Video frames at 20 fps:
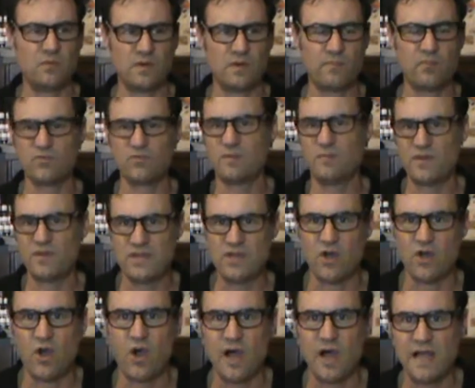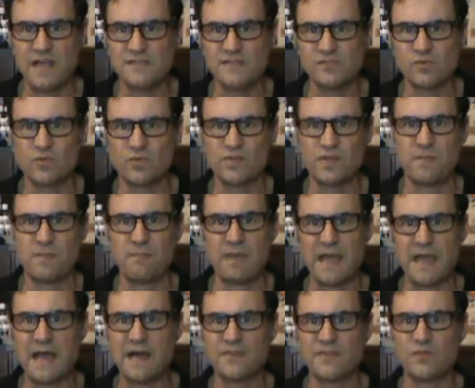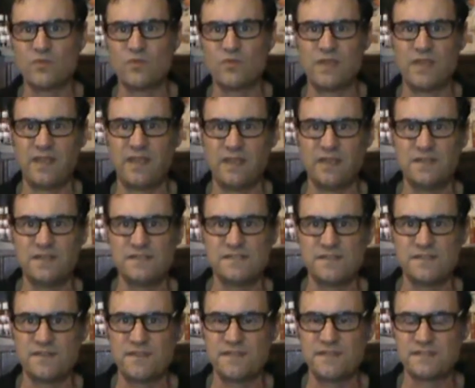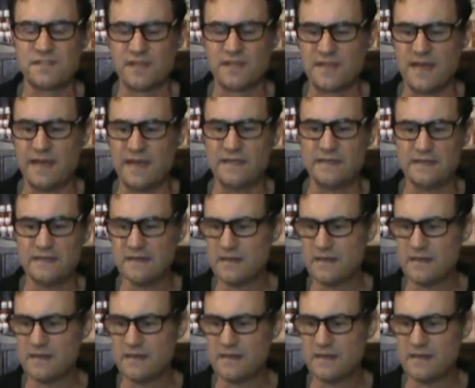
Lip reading: want to put them on your eyes or in your mouth or in your ears or things like that.